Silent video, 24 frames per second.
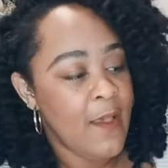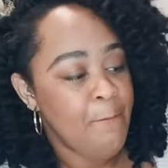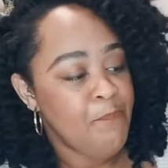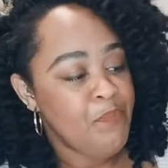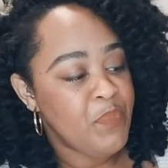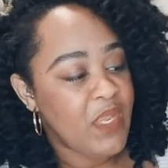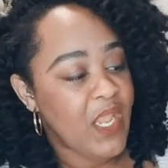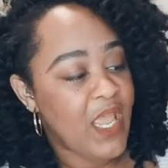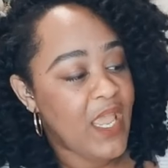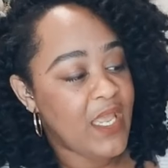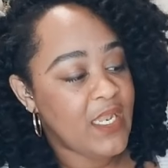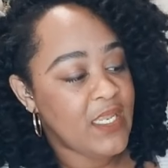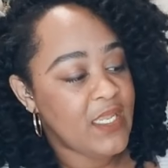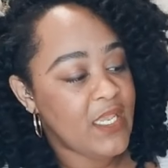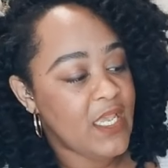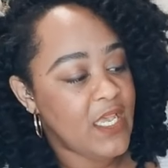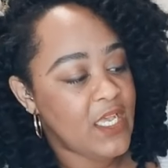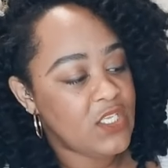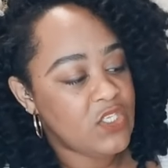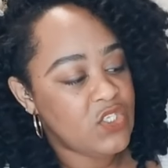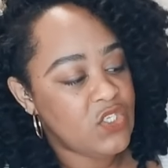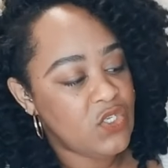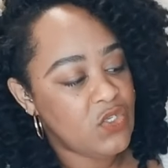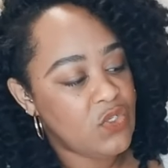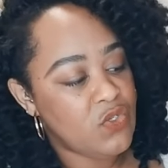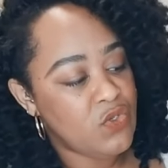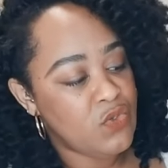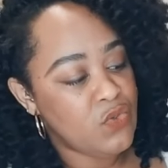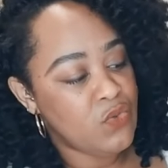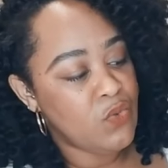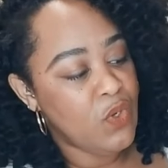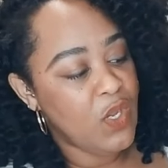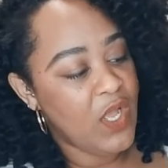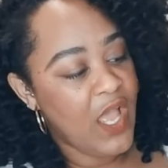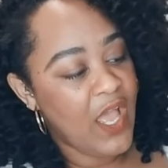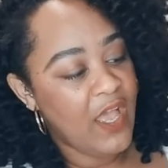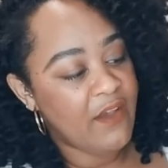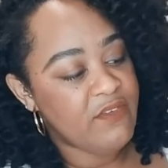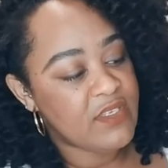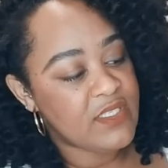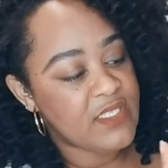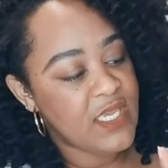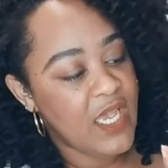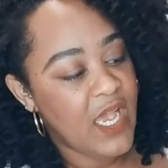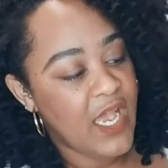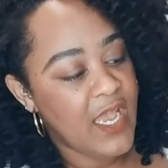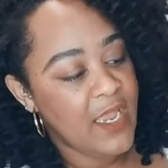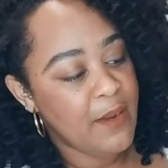And yes, you have a
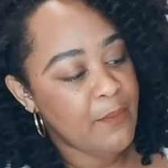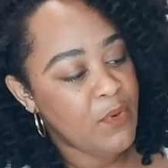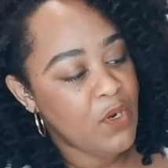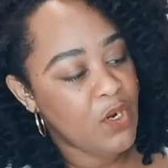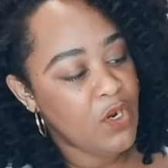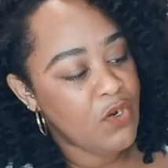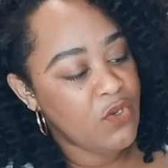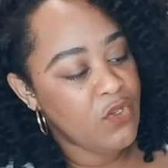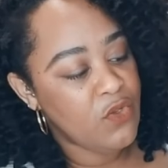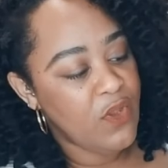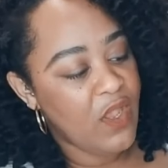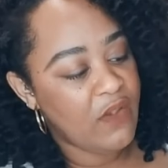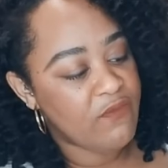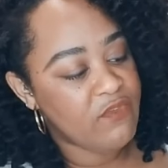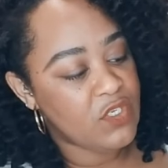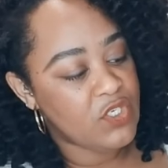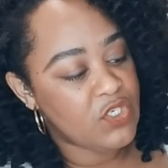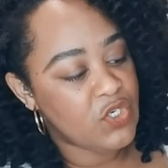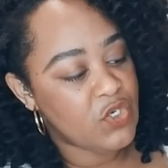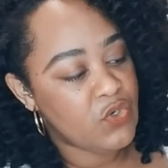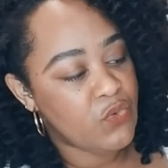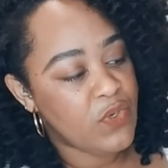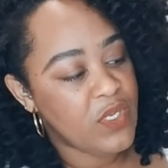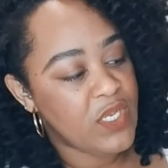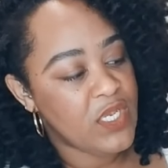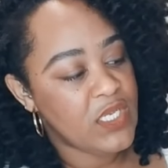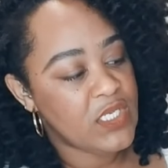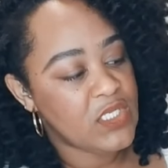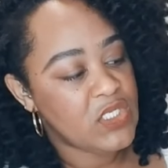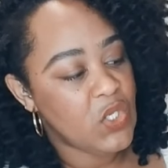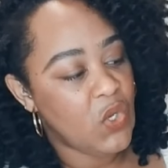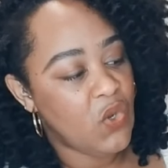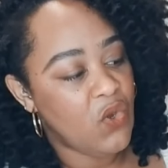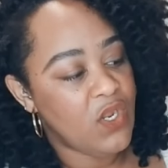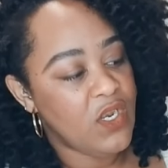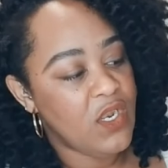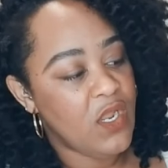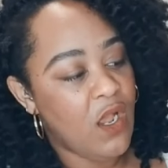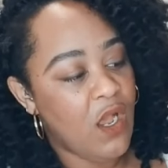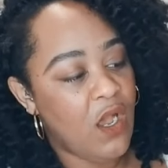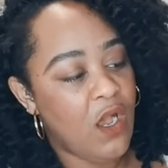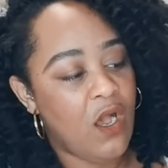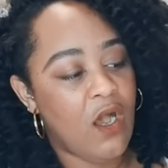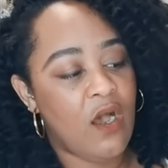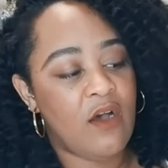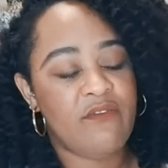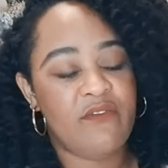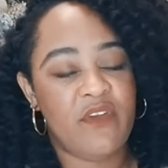timer, you have the degrees on and
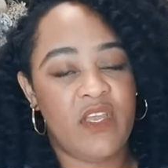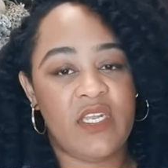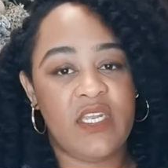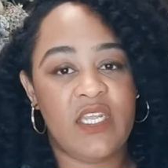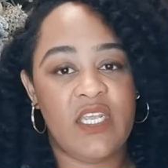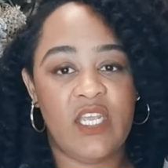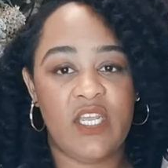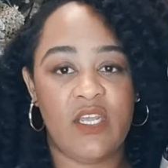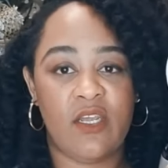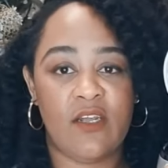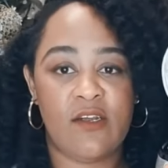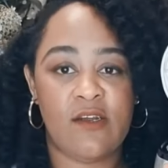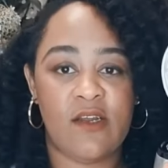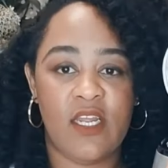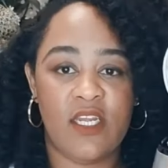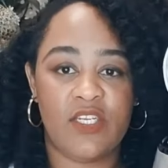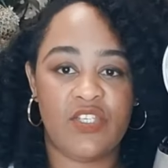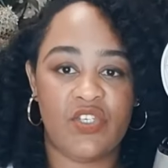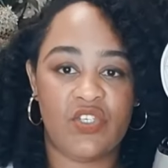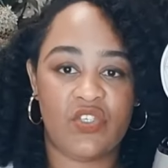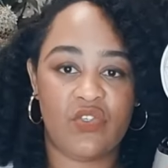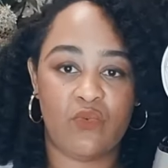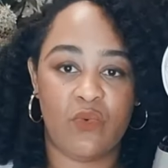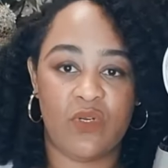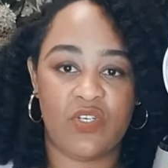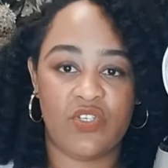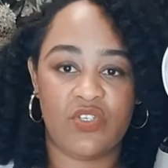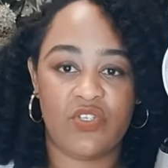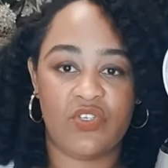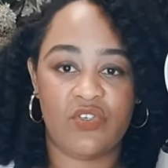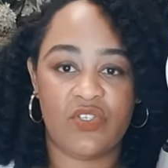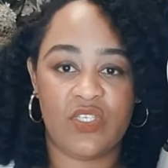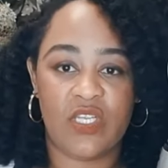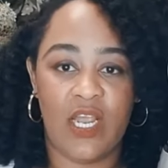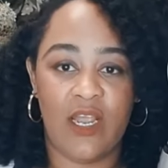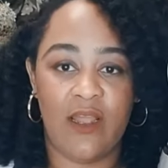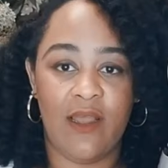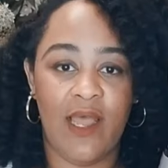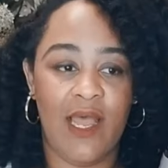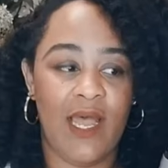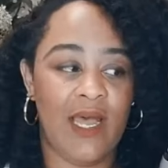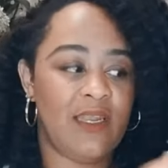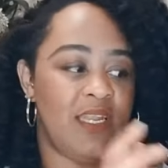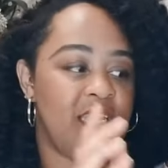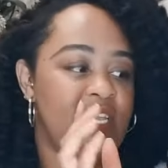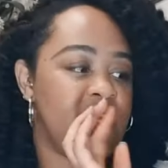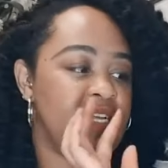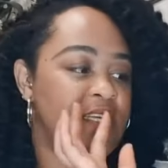off, and here it just registers how hot it
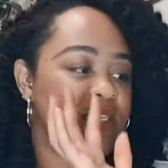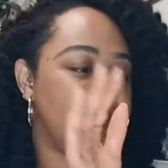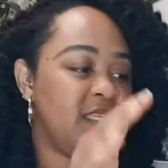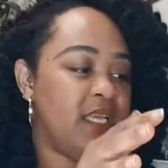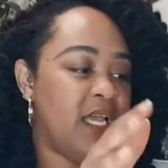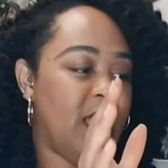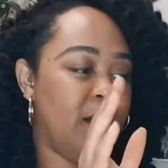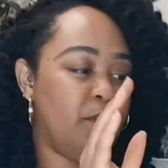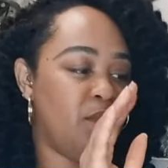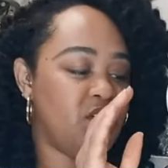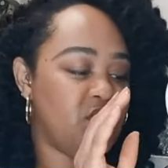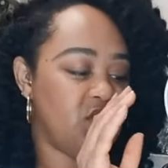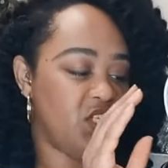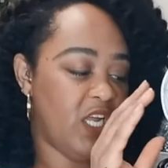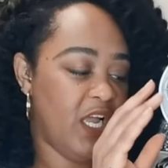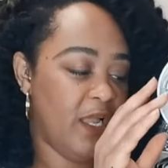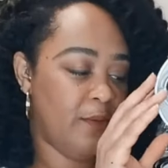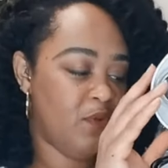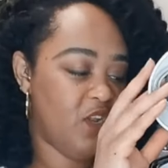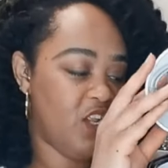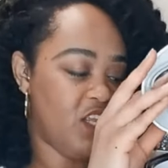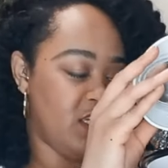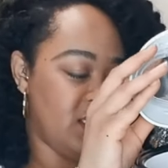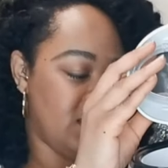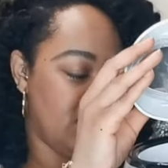is and how much time it is.